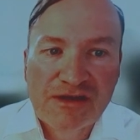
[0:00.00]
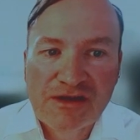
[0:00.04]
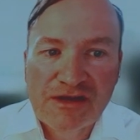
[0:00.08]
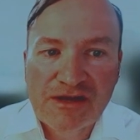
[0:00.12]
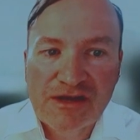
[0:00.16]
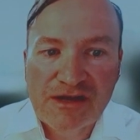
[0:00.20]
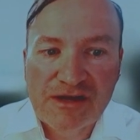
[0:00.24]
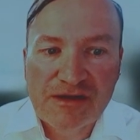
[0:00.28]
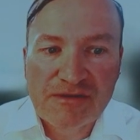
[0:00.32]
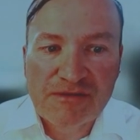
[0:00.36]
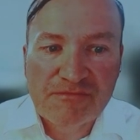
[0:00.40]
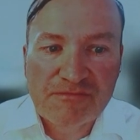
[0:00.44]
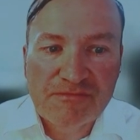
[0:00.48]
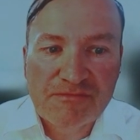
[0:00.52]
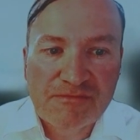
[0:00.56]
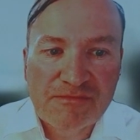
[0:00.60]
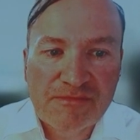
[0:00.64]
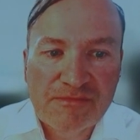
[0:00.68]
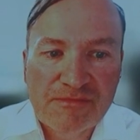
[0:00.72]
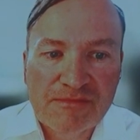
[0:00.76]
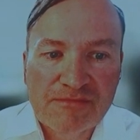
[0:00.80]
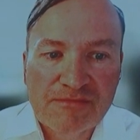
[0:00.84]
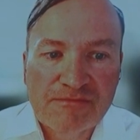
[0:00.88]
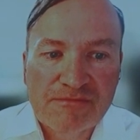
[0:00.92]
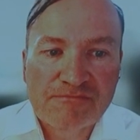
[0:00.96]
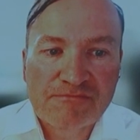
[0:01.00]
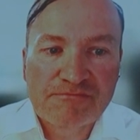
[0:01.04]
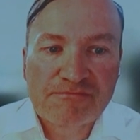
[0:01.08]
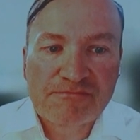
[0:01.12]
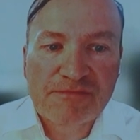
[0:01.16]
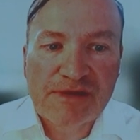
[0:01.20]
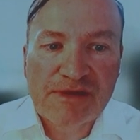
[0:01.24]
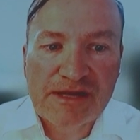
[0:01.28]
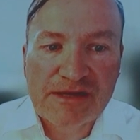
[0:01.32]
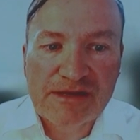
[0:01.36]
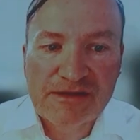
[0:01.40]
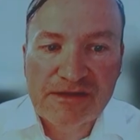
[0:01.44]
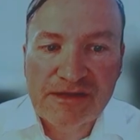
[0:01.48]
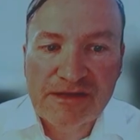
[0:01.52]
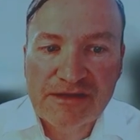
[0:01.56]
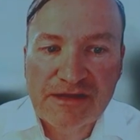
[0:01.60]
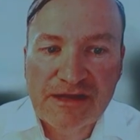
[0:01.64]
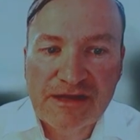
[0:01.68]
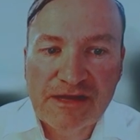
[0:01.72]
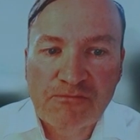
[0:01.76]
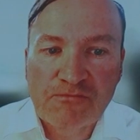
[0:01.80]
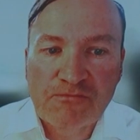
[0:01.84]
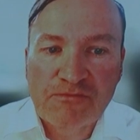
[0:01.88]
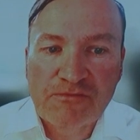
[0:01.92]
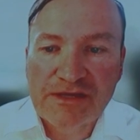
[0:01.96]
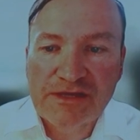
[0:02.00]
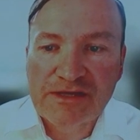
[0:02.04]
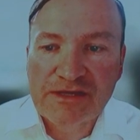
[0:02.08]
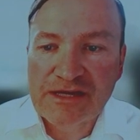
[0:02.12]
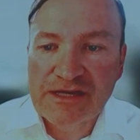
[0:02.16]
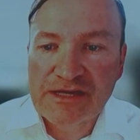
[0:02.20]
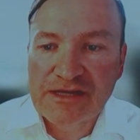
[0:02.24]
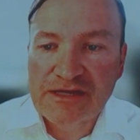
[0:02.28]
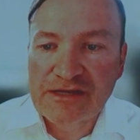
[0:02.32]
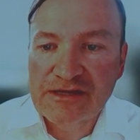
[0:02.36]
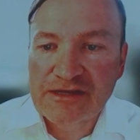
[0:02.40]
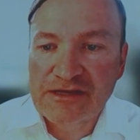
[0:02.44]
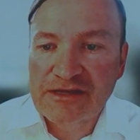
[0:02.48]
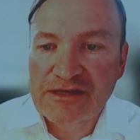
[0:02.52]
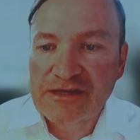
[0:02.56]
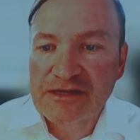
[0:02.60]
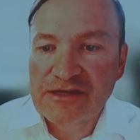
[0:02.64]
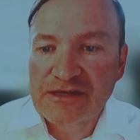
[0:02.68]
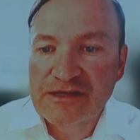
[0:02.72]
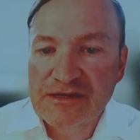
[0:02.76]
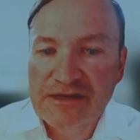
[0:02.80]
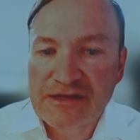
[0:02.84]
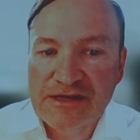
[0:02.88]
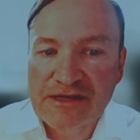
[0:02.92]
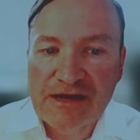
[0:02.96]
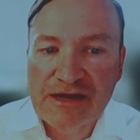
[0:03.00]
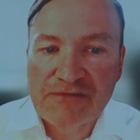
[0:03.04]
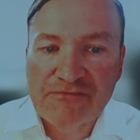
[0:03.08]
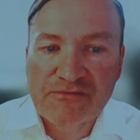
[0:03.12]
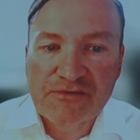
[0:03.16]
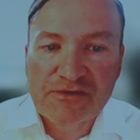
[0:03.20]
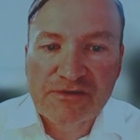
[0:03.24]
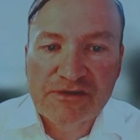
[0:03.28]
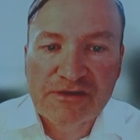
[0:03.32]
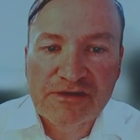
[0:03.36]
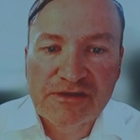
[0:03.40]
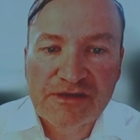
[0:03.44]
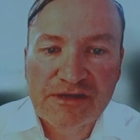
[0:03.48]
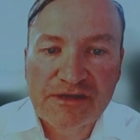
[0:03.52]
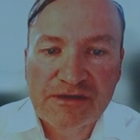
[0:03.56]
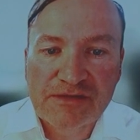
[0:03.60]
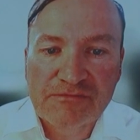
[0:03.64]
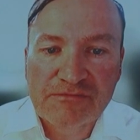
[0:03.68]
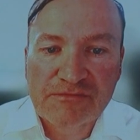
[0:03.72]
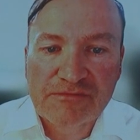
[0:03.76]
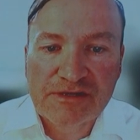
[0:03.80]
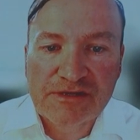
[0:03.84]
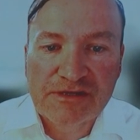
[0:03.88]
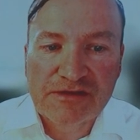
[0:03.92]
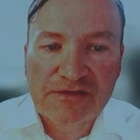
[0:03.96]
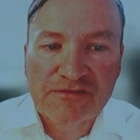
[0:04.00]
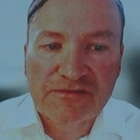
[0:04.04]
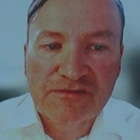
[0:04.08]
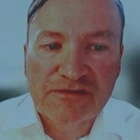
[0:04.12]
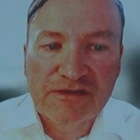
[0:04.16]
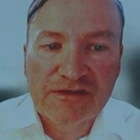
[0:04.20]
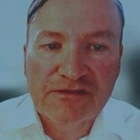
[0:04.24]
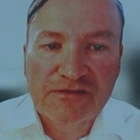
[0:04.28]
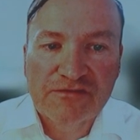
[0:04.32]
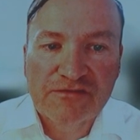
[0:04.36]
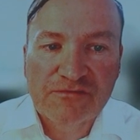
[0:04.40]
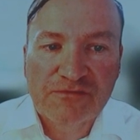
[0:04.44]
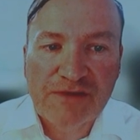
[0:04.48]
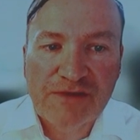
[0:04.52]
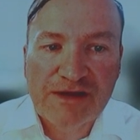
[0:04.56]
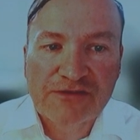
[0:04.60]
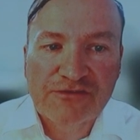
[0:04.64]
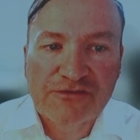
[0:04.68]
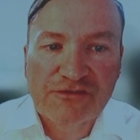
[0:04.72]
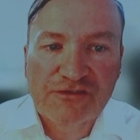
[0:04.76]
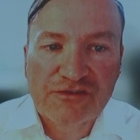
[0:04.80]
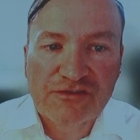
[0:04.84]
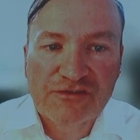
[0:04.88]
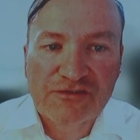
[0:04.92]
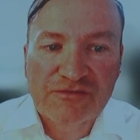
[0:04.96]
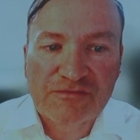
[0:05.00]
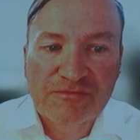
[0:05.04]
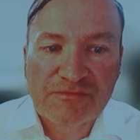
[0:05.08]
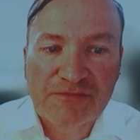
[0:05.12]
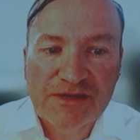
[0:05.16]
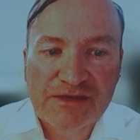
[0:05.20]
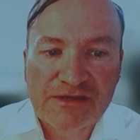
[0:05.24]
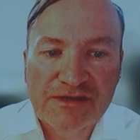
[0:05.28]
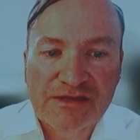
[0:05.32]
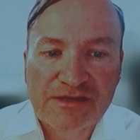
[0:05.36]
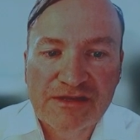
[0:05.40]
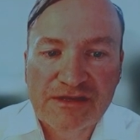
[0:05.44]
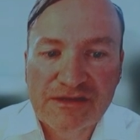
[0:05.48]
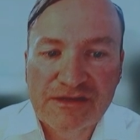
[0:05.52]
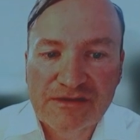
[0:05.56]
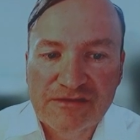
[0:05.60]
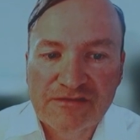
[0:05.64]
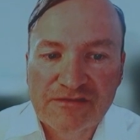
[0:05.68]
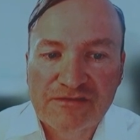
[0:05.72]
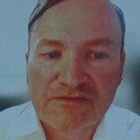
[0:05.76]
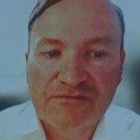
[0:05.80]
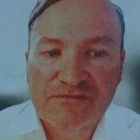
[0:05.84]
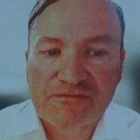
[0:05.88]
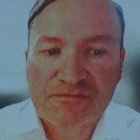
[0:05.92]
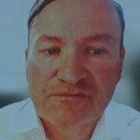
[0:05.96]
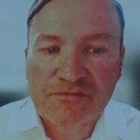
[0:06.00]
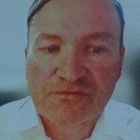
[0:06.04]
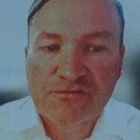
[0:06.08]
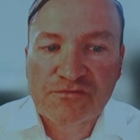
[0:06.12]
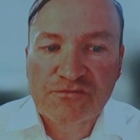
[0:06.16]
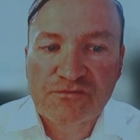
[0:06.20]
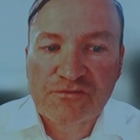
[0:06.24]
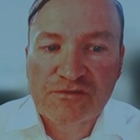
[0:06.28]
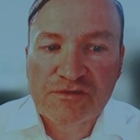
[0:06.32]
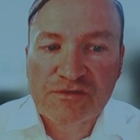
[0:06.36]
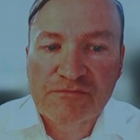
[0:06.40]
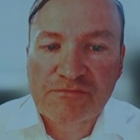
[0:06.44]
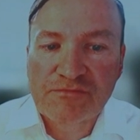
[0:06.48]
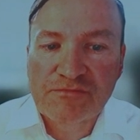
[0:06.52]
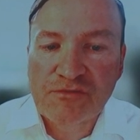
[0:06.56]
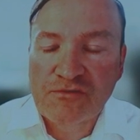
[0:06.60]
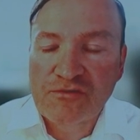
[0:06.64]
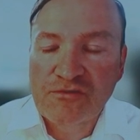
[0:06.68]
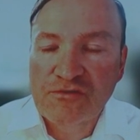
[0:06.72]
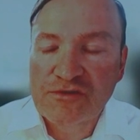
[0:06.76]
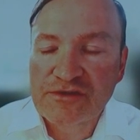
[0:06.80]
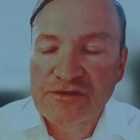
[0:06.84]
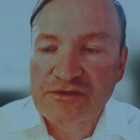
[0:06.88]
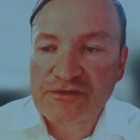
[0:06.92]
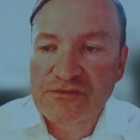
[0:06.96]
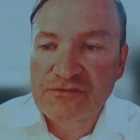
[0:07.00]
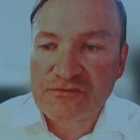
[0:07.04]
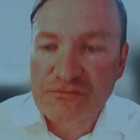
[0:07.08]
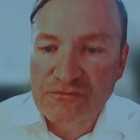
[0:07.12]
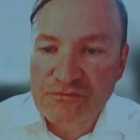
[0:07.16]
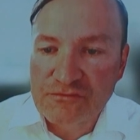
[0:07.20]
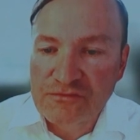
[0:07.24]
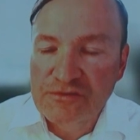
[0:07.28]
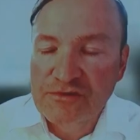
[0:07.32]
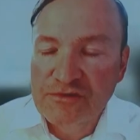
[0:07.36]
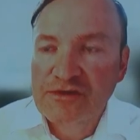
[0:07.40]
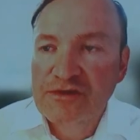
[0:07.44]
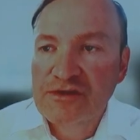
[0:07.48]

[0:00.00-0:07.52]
and how we can govern these structures. But it is for sure important to